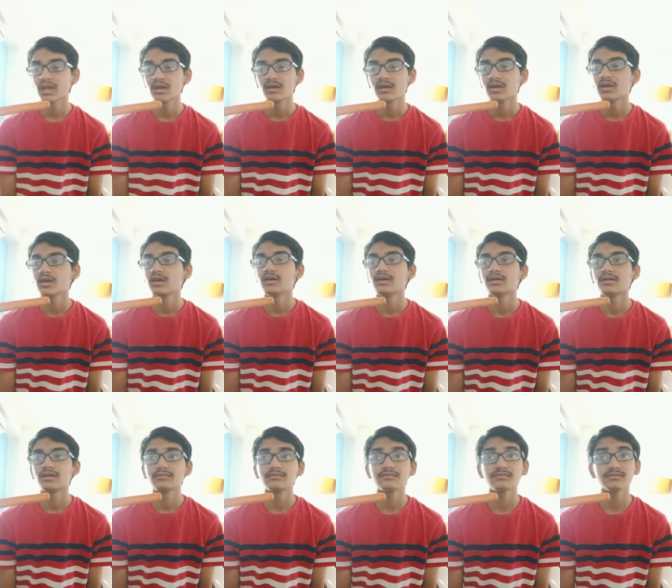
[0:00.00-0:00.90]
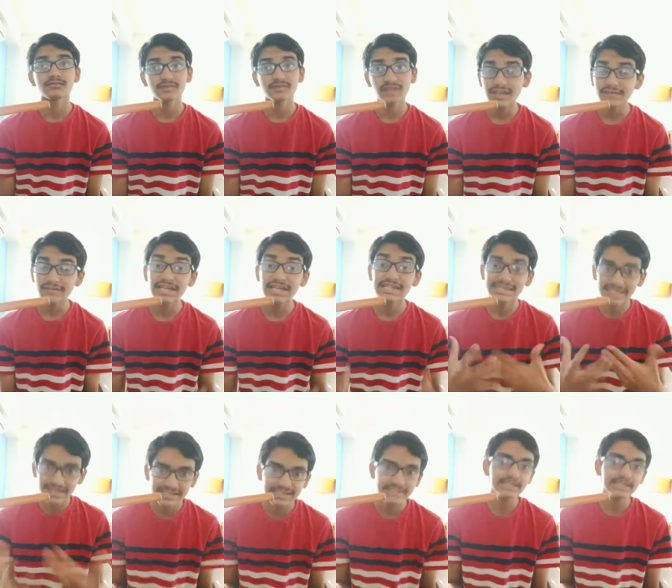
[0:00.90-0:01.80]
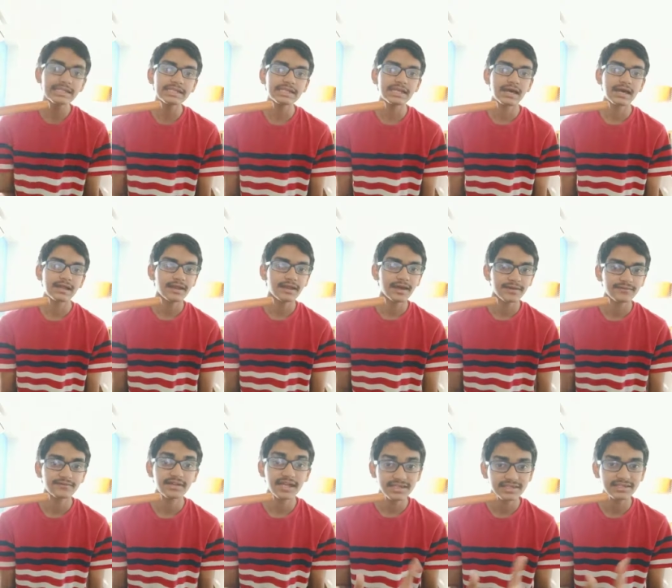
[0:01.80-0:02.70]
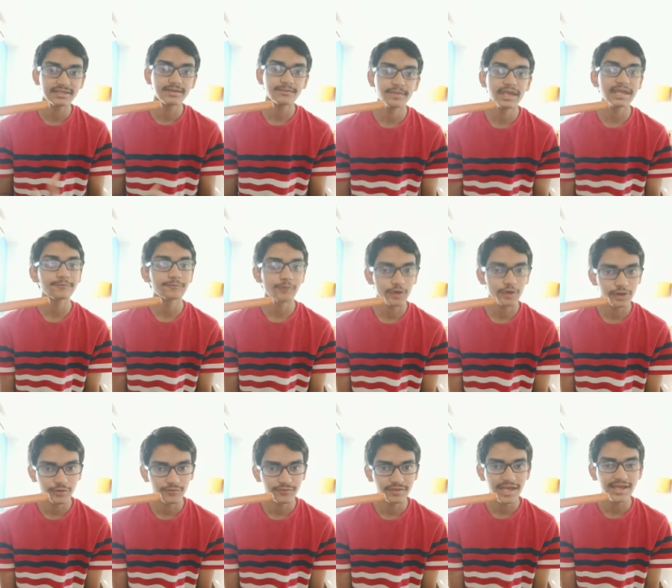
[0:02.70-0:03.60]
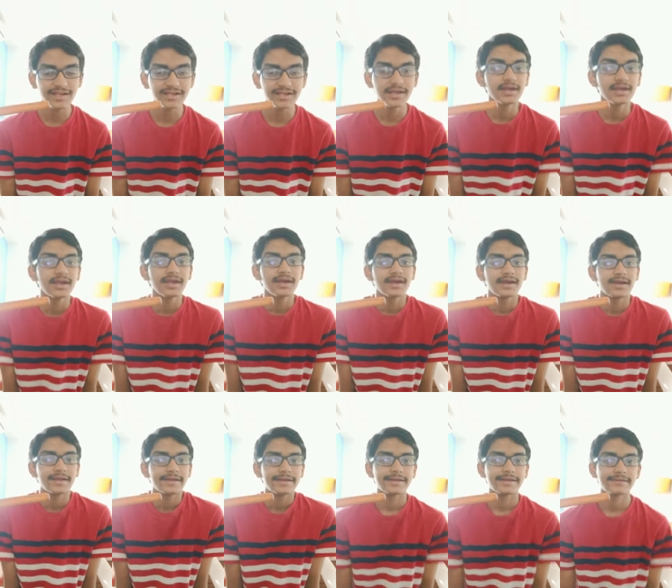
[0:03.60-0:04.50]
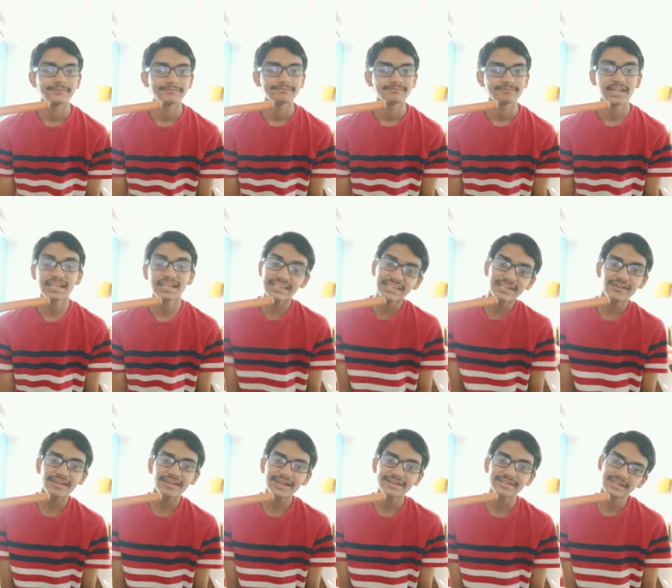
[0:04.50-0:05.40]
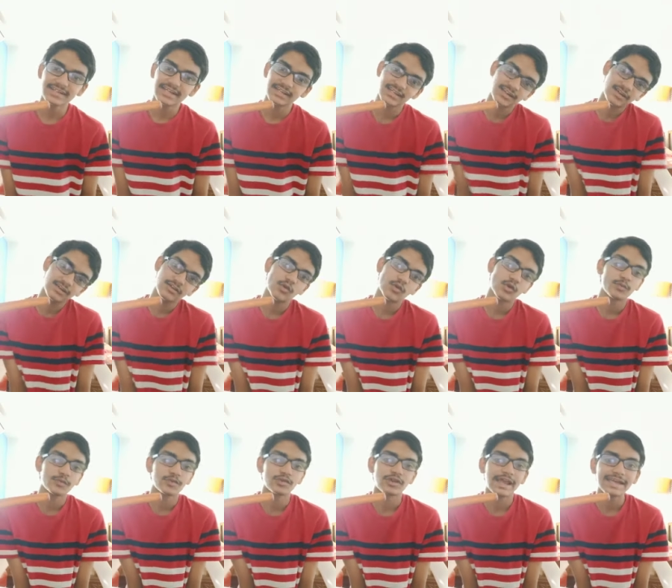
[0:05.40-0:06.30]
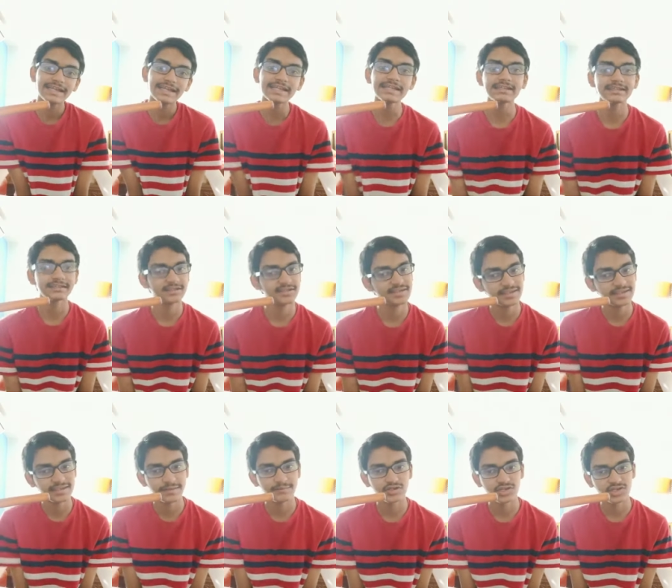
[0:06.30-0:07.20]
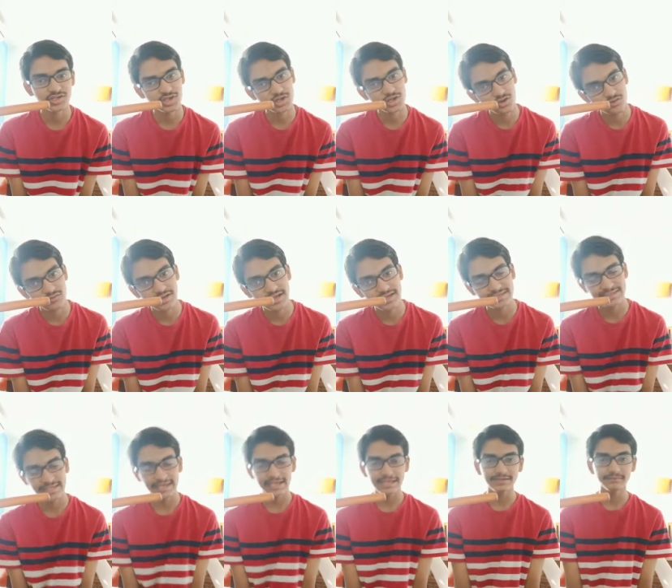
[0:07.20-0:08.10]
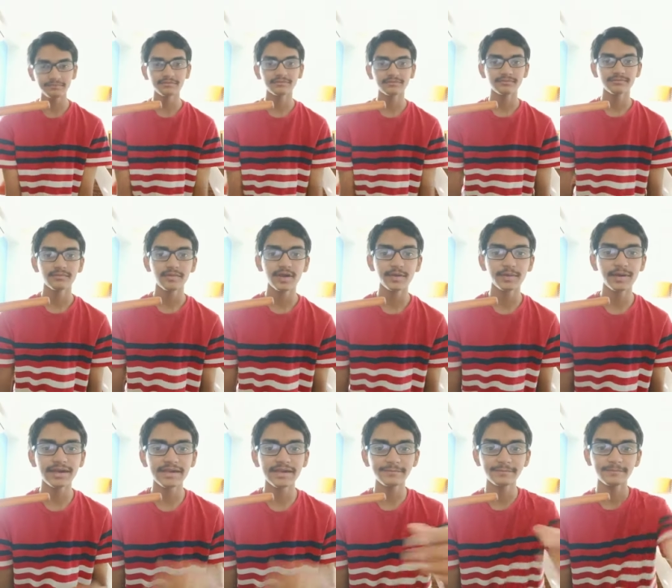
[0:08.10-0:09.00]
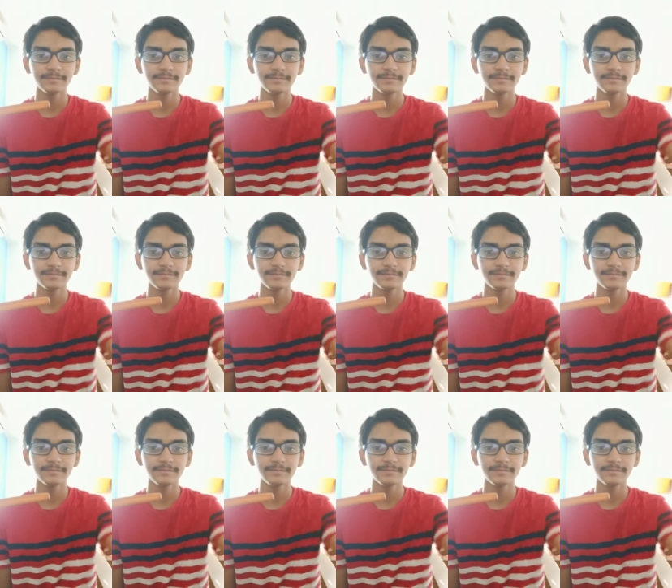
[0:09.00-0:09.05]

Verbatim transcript: uh, then we can succeed in our life that's the main point of that and uh, that's it i'd like to tell you all hope you like it this is m shashank of class 9 bye bye